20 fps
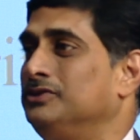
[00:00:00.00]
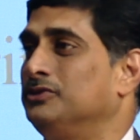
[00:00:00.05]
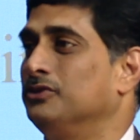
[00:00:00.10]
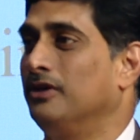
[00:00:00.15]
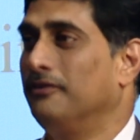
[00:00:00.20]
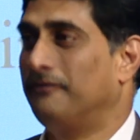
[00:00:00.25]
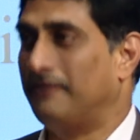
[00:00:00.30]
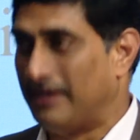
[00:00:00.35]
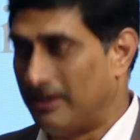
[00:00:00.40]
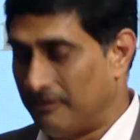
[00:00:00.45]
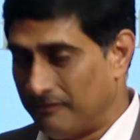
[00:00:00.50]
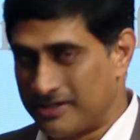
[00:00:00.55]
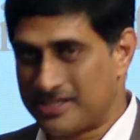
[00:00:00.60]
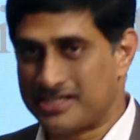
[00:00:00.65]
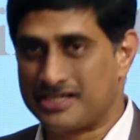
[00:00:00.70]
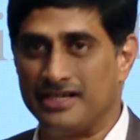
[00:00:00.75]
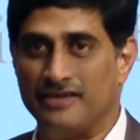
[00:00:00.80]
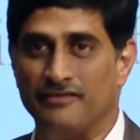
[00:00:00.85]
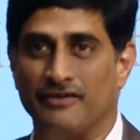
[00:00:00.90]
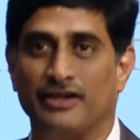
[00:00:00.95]
So if I
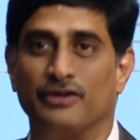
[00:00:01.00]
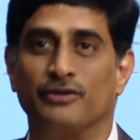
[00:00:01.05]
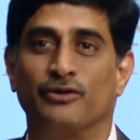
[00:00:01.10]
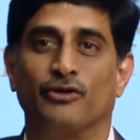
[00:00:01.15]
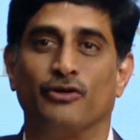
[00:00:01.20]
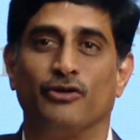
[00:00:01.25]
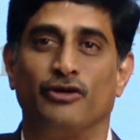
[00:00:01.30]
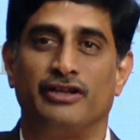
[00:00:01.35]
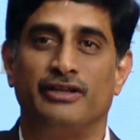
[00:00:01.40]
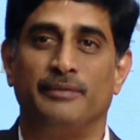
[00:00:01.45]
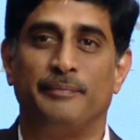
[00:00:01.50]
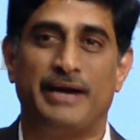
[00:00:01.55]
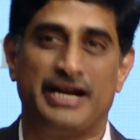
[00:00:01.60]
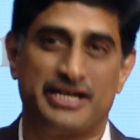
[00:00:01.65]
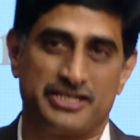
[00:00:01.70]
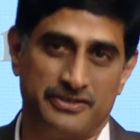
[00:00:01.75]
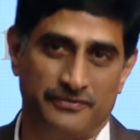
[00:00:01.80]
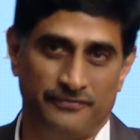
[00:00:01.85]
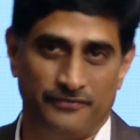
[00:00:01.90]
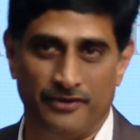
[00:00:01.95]
invested 1 crore in the
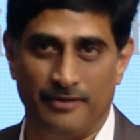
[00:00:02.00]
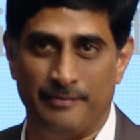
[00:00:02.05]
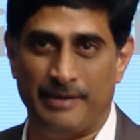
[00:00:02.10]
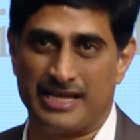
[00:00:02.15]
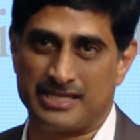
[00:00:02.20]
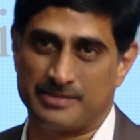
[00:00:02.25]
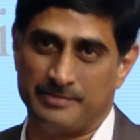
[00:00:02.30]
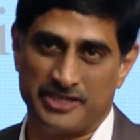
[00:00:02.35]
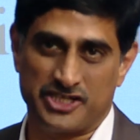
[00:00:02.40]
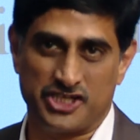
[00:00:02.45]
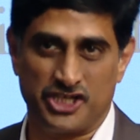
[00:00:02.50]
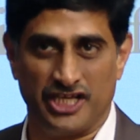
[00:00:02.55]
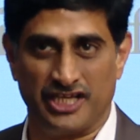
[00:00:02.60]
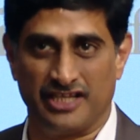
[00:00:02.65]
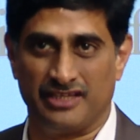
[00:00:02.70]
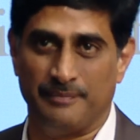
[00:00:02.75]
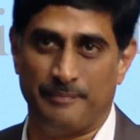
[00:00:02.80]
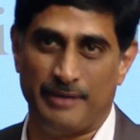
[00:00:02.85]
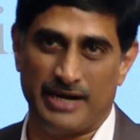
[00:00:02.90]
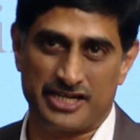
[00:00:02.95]
partnership form as my
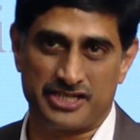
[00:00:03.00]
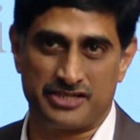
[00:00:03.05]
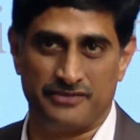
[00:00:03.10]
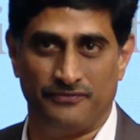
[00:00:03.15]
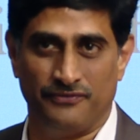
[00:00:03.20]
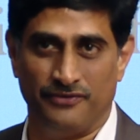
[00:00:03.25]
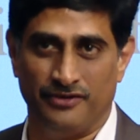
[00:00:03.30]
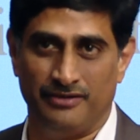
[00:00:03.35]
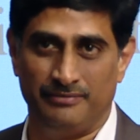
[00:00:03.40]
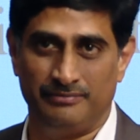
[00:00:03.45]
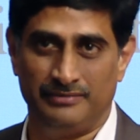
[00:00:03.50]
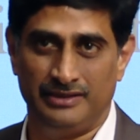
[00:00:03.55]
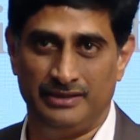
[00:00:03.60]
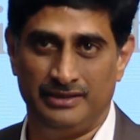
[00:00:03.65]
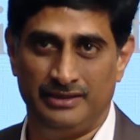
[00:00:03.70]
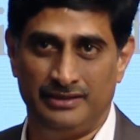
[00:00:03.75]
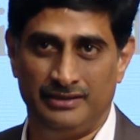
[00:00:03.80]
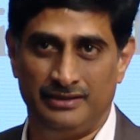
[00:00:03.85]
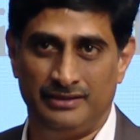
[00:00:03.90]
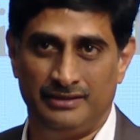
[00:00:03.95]
share in the partnership form,
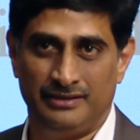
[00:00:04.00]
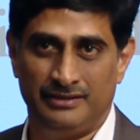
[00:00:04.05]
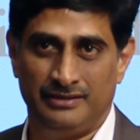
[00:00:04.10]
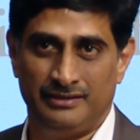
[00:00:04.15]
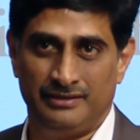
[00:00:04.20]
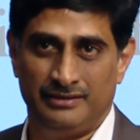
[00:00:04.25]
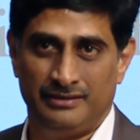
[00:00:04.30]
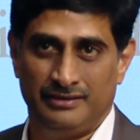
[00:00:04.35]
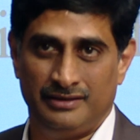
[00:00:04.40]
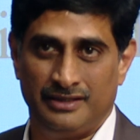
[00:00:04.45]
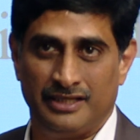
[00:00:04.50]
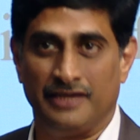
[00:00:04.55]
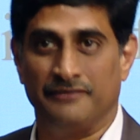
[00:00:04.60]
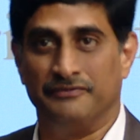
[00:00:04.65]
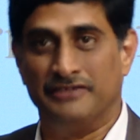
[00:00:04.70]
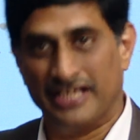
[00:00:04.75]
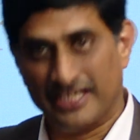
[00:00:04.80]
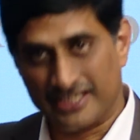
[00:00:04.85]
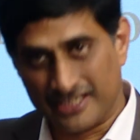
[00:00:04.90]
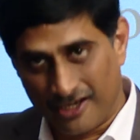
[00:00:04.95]

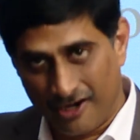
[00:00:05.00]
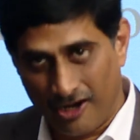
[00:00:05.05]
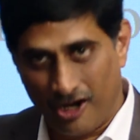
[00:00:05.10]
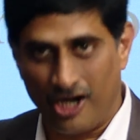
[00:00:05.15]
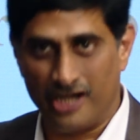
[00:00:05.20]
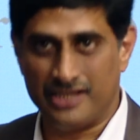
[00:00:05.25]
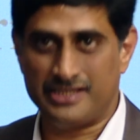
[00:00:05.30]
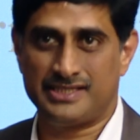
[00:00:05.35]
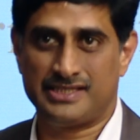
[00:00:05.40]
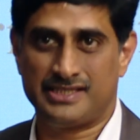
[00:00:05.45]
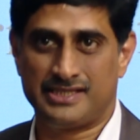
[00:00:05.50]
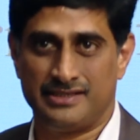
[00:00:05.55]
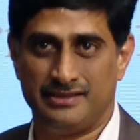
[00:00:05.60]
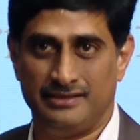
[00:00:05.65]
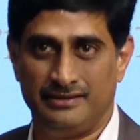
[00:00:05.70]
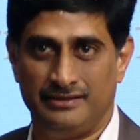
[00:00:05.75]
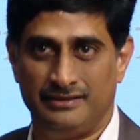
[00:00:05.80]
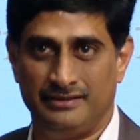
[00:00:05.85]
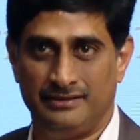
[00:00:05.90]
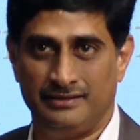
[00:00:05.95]
if there is a loss,
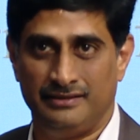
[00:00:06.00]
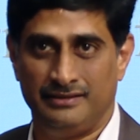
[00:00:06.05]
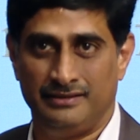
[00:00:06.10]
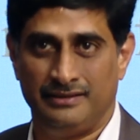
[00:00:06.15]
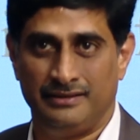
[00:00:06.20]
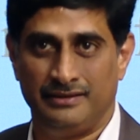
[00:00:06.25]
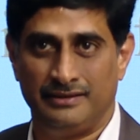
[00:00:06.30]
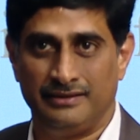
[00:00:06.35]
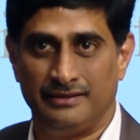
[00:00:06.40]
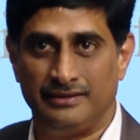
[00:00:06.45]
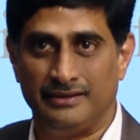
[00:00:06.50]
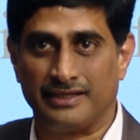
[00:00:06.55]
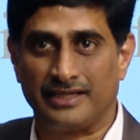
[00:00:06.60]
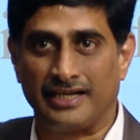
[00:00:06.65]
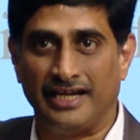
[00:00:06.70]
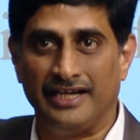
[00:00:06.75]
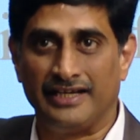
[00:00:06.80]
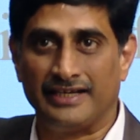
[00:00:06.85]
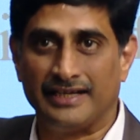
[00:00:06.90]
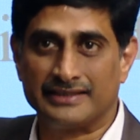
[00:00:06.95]
the
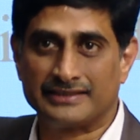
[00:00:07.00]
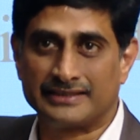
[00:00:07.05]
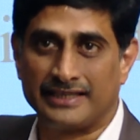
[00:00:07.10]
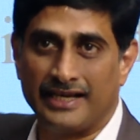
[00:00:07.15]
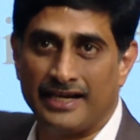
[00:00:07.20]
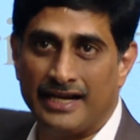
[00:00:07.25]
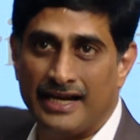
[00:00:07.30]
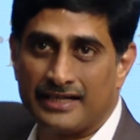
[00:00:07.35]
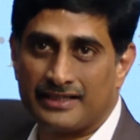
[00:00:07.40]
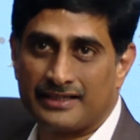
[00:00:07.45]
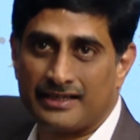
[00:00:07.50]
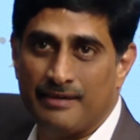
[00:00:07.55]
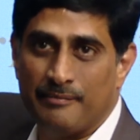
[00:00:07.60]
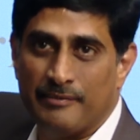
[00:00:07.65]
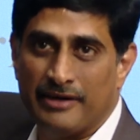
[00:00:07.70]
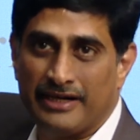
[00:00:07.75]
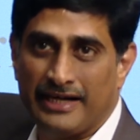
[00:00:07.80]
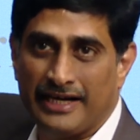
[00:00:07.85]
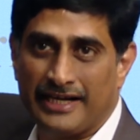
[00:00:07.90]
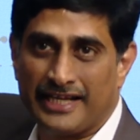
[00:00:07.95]
creditors cannot
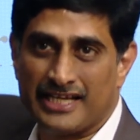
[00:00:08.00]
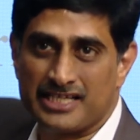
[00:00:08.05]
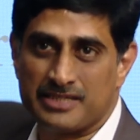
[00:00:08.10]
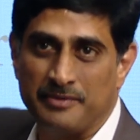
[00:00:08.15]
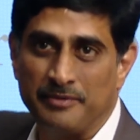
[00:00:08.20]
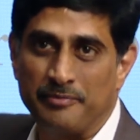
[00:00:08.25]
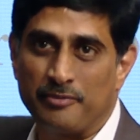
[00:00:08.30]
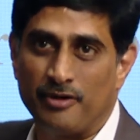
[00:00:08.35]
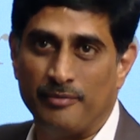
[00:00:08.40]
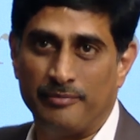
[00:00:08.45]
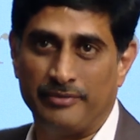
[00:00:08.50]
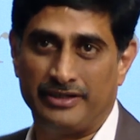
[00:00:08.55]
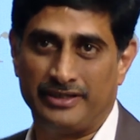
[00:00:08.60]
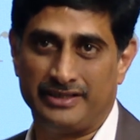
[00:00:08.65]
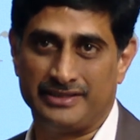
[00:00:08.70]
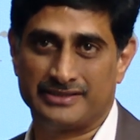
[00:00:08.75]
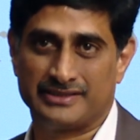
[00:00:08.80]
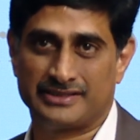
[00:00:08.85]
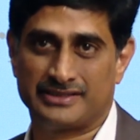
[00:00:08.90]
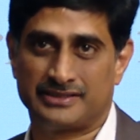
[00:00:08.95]
come and attach my
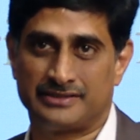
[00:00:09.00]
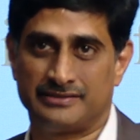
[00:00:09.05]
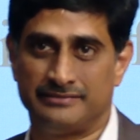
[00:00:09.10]
properties.